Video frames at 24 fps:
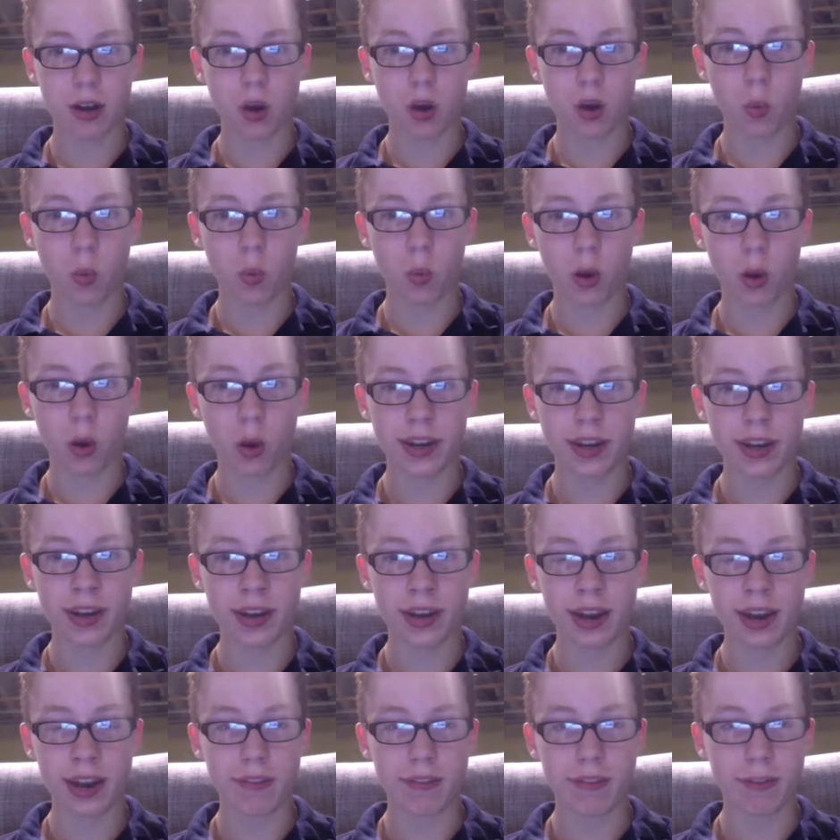wooden
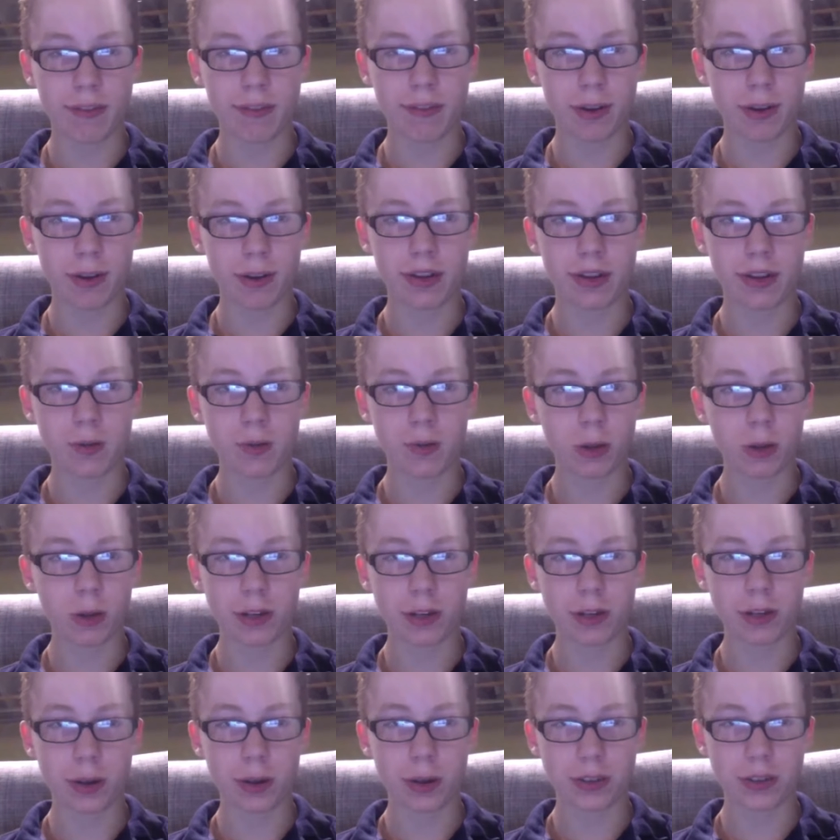inverted roller
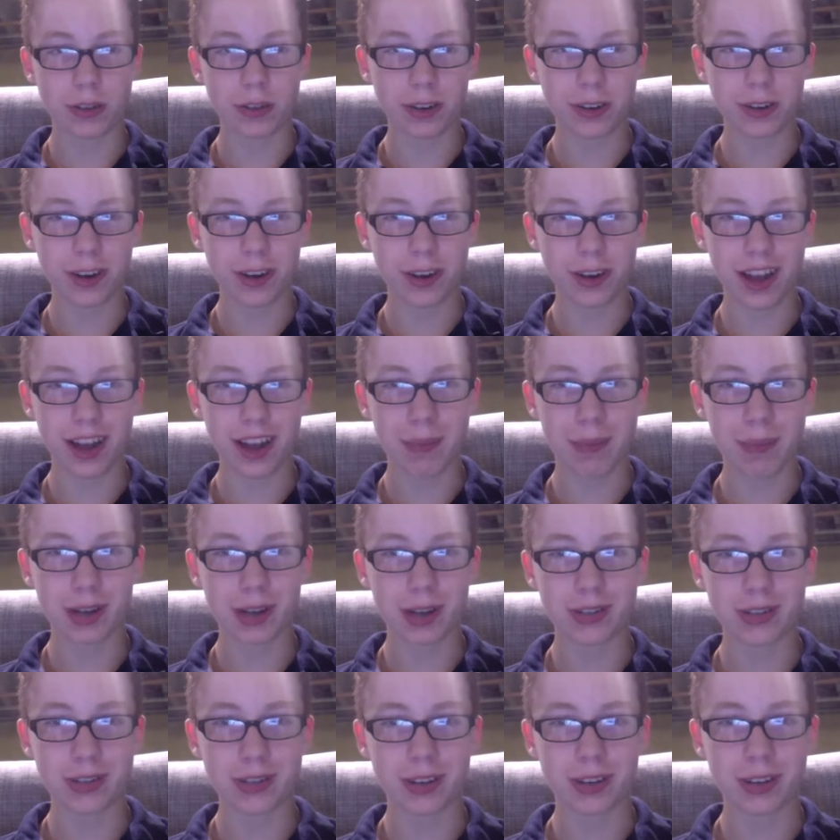coaster. I'm not
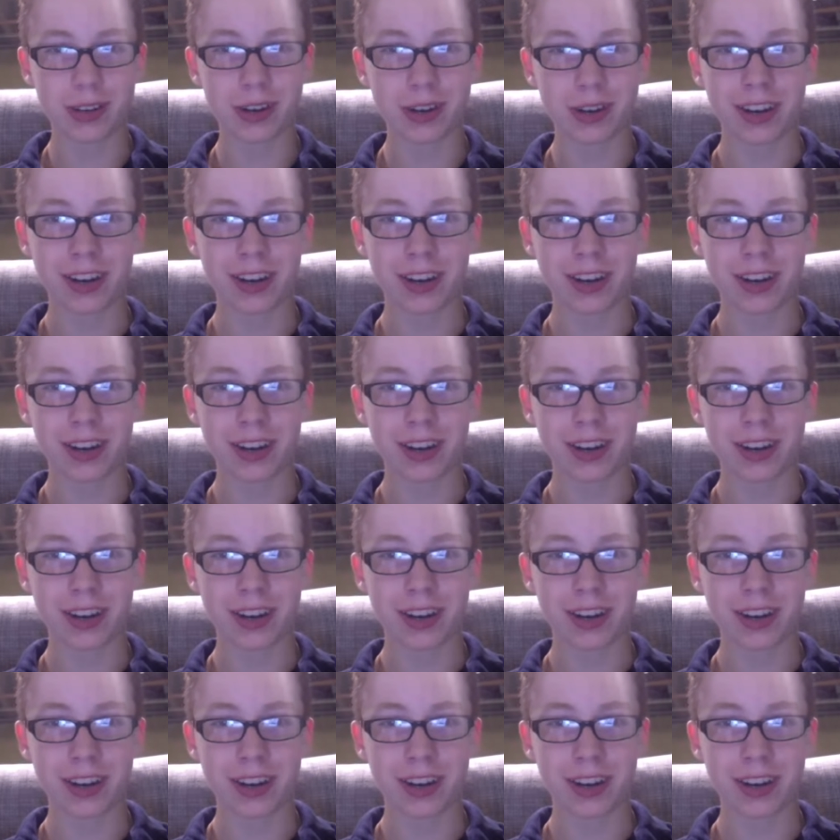sure.